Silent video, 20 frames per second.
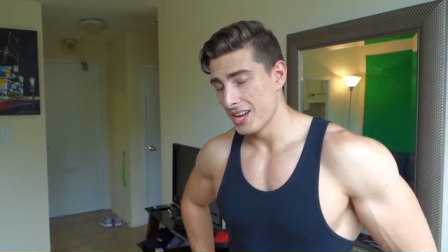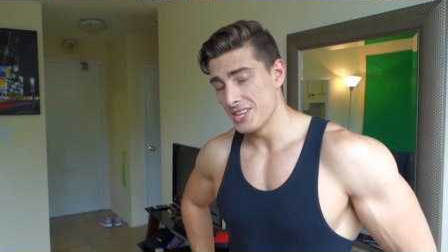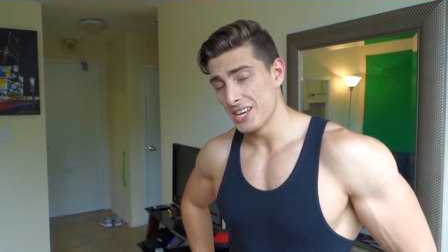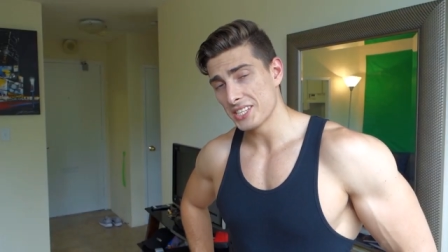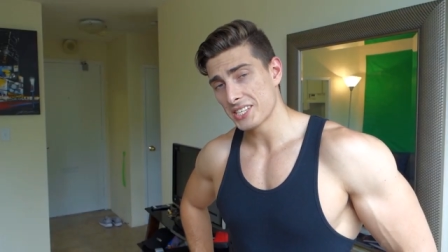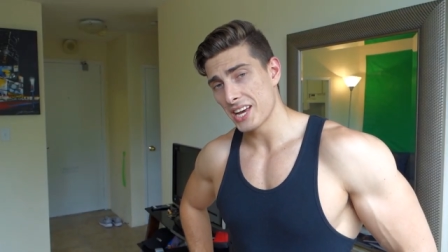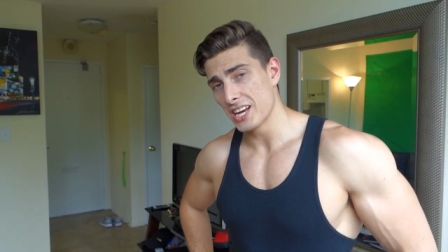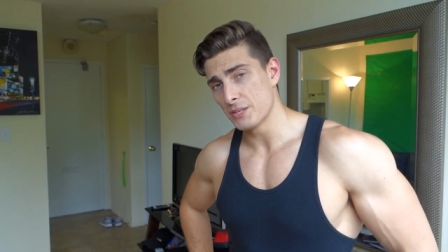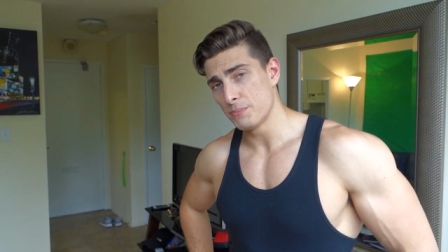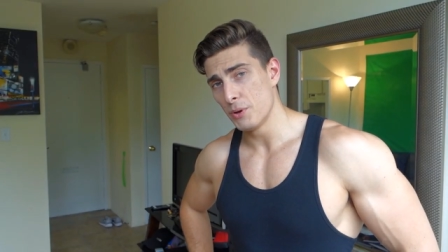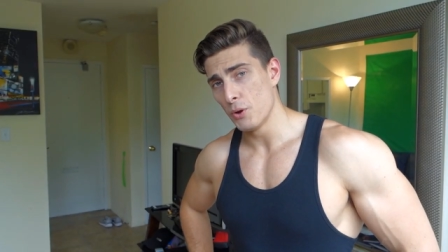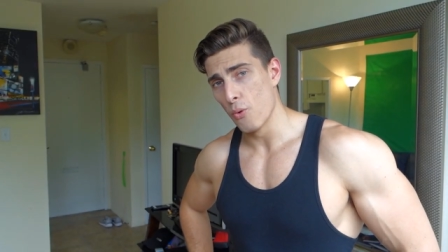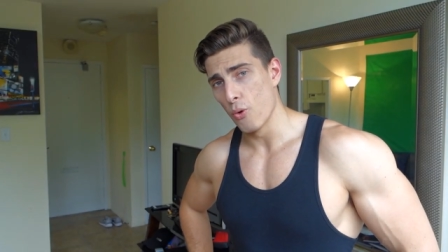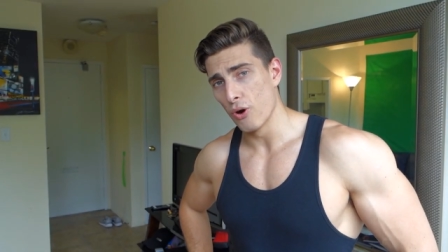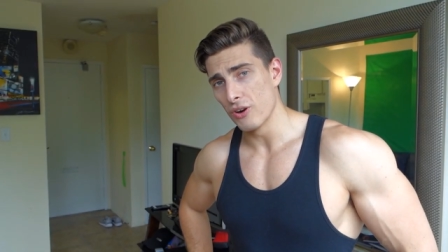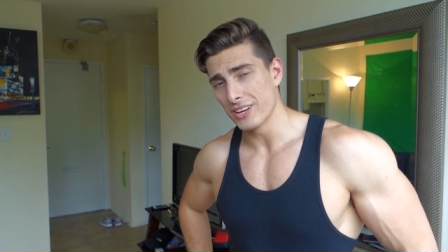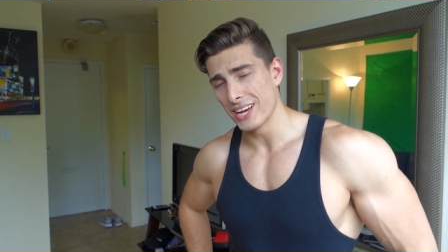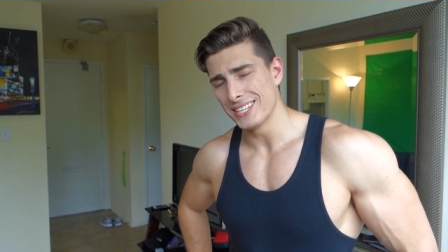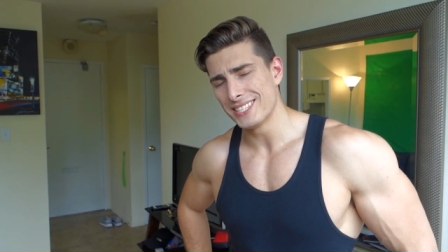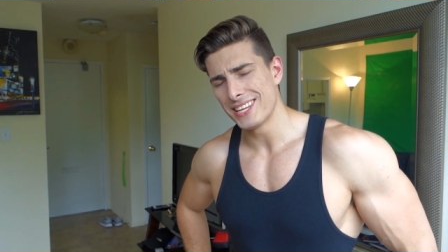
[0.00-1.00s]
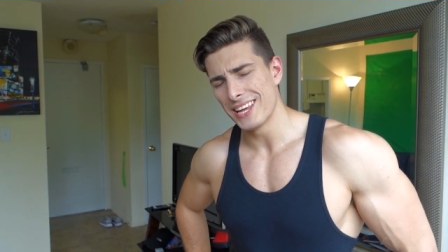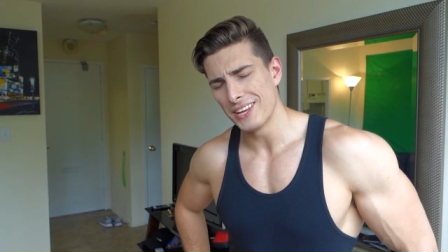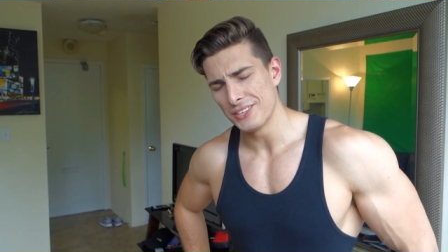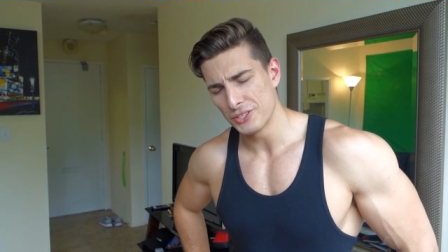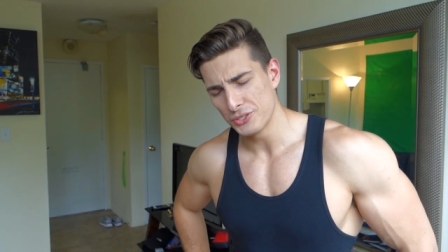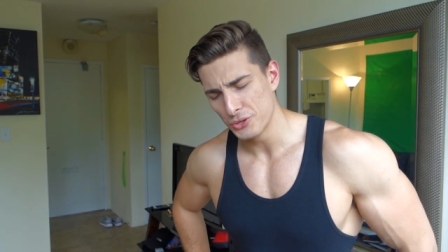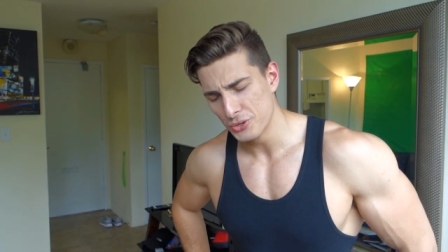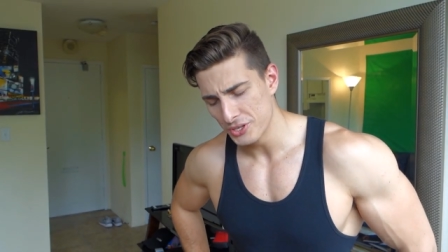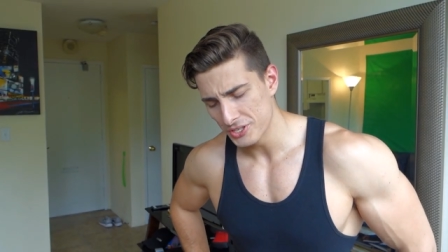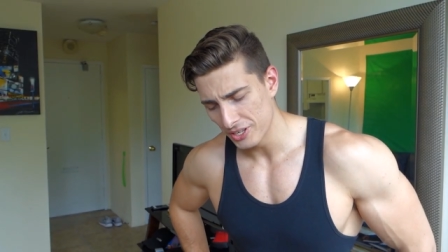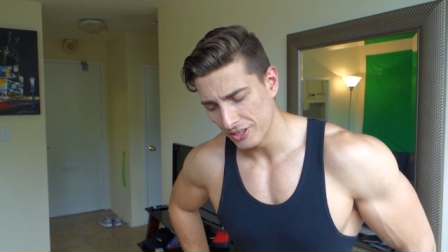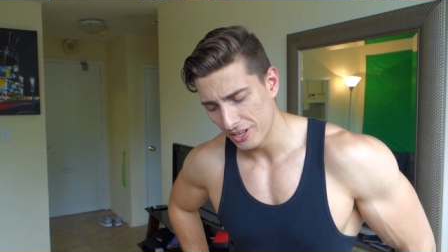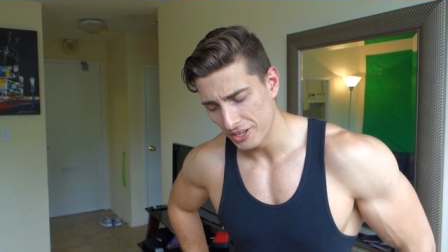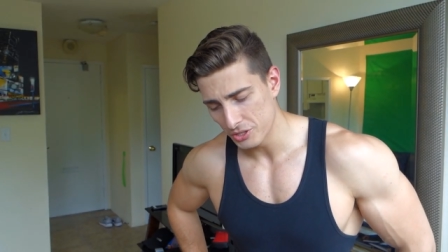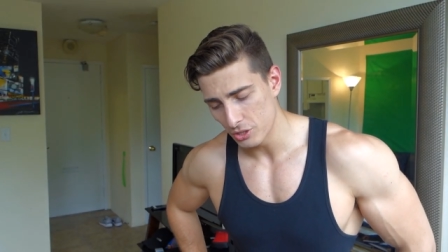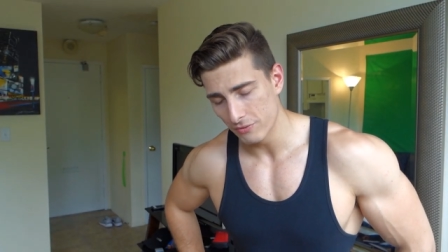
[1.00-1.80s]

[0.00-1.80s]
And yes, guys, be warned, I tend to do this a lot.